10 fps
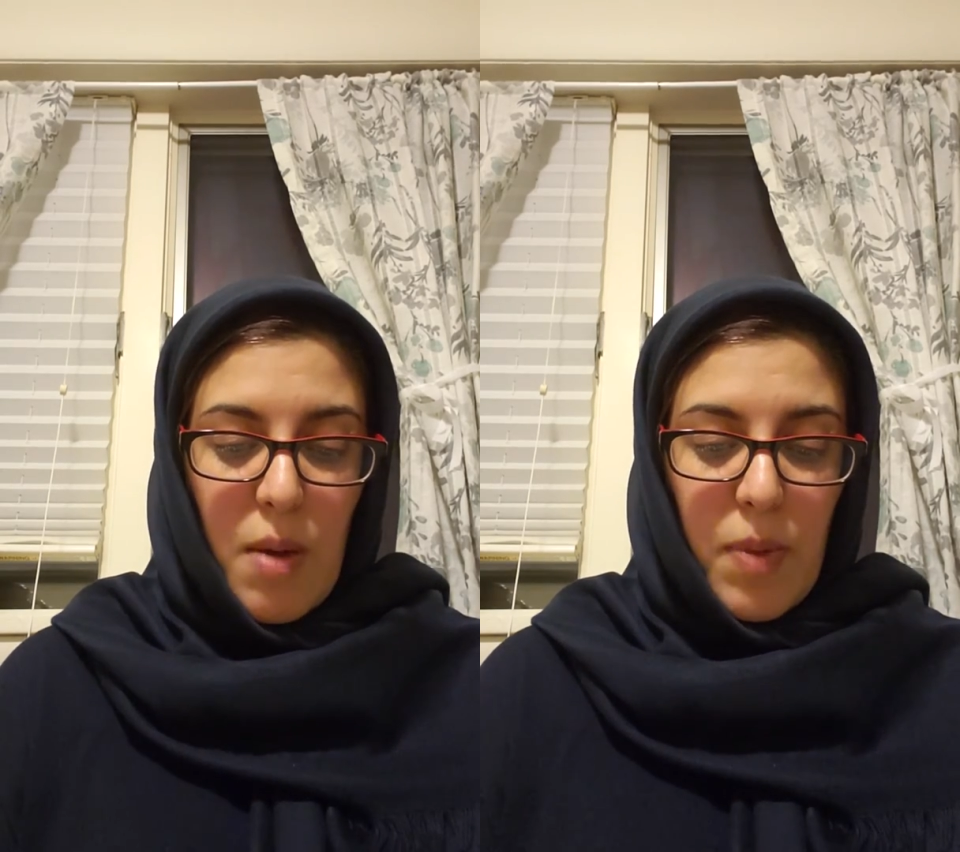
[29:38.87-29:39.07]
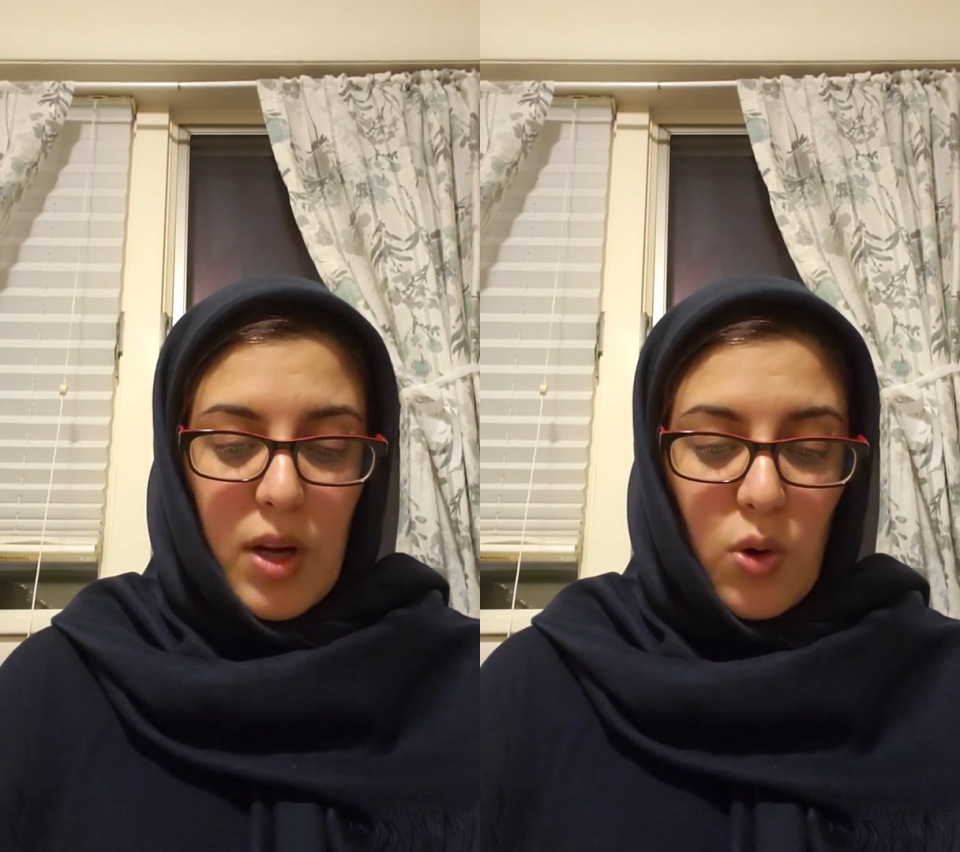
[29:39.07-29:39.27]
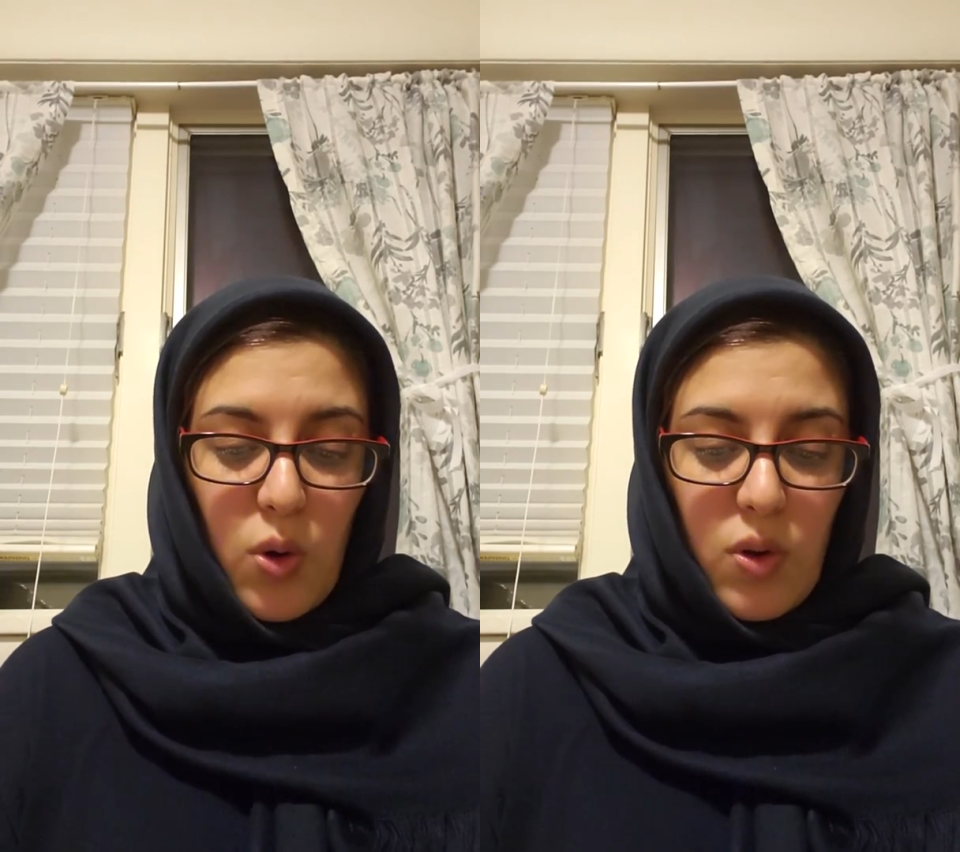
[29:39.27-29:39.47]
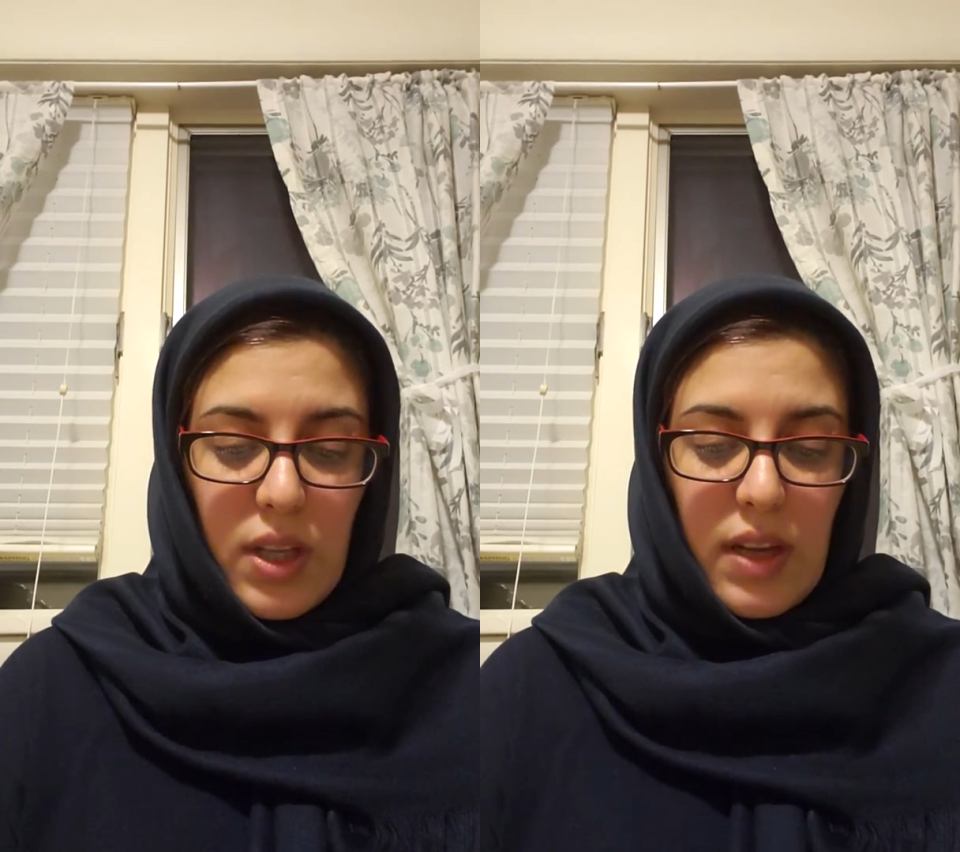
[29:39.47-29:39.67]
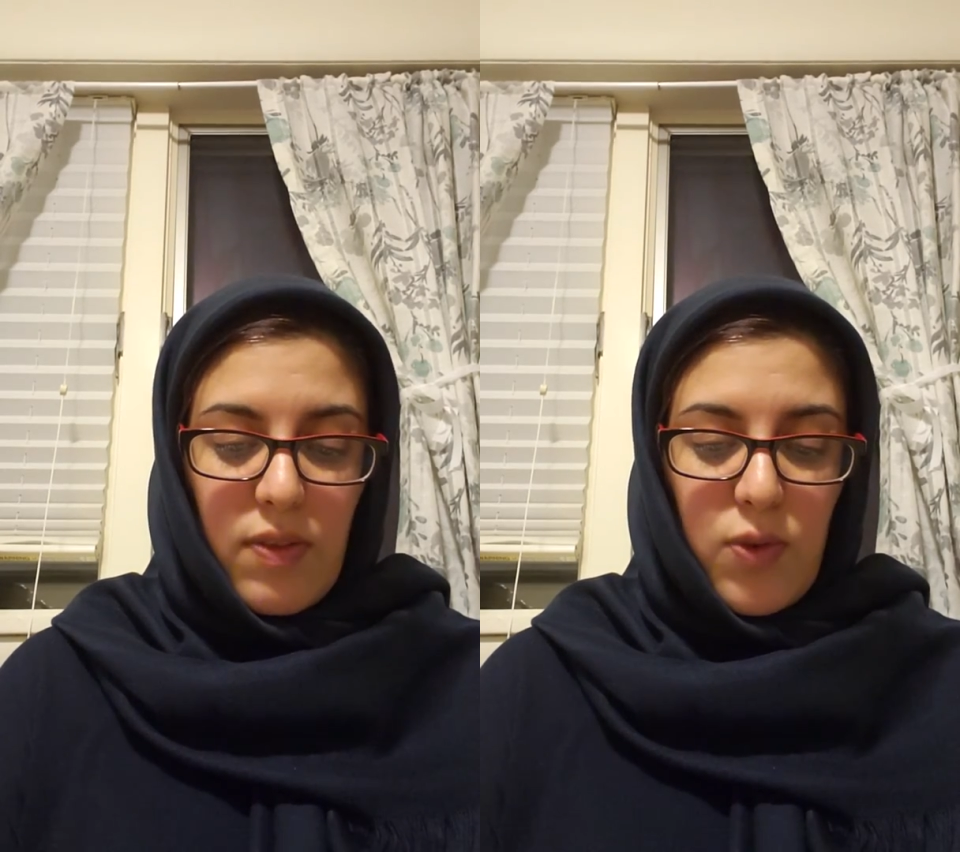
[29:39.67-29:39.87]
but
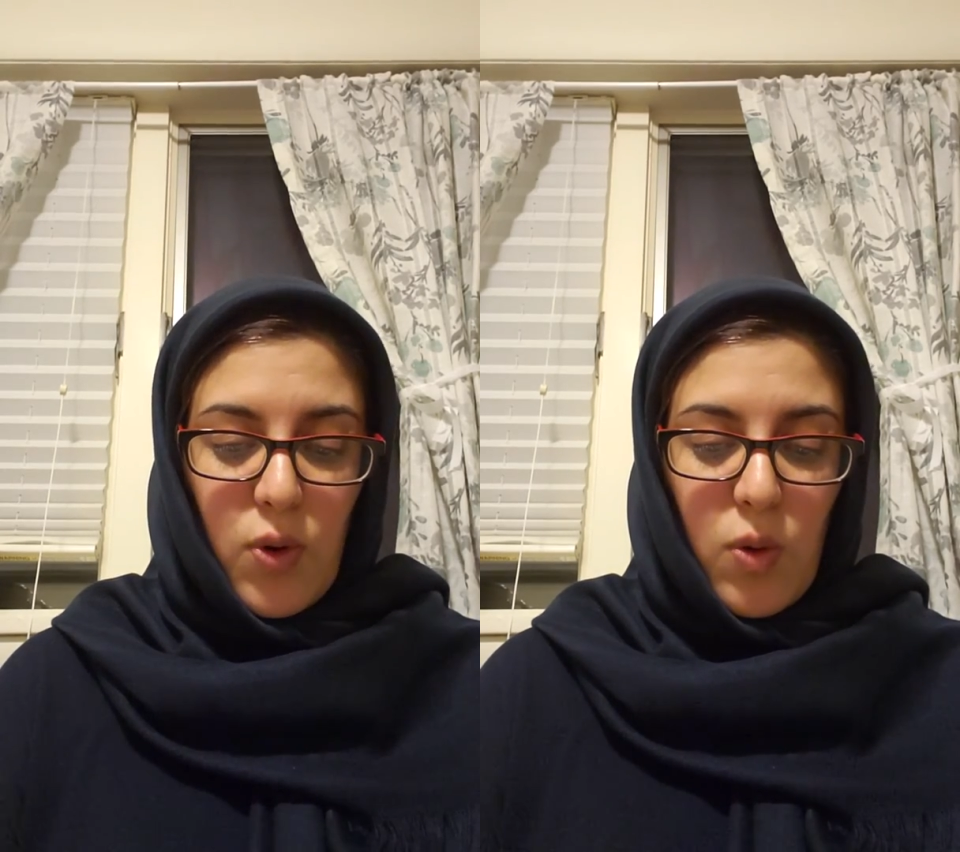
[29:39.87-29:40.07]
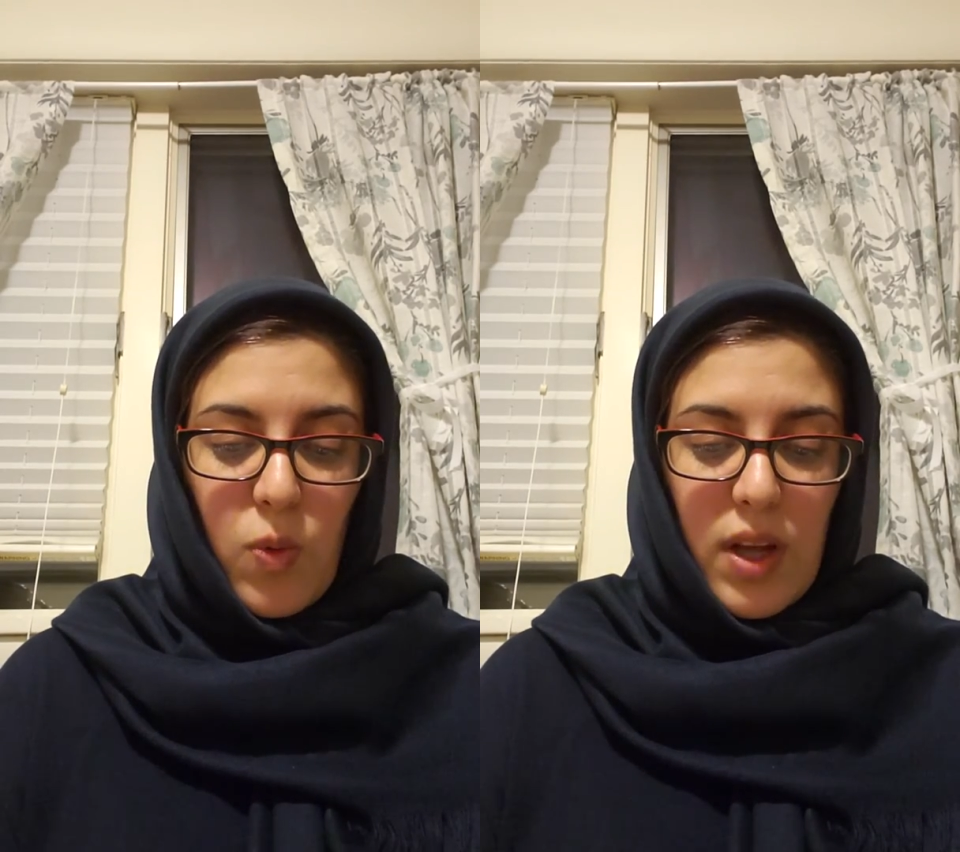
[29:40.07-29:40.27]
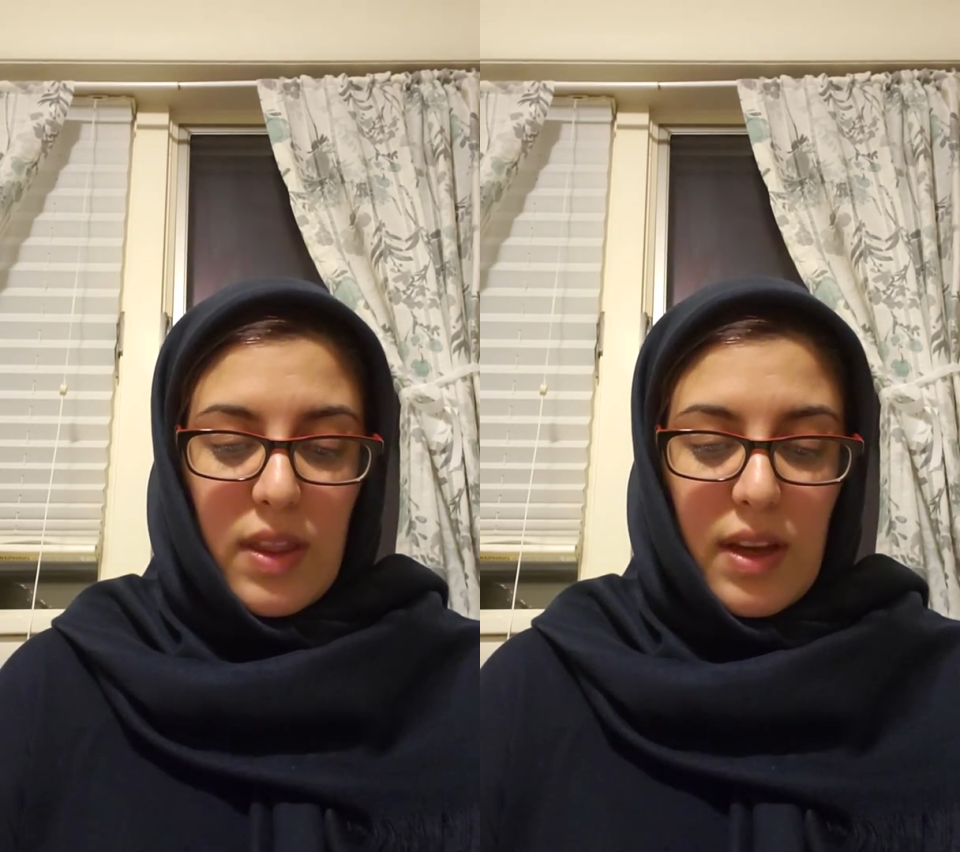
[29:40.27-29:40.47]
only for what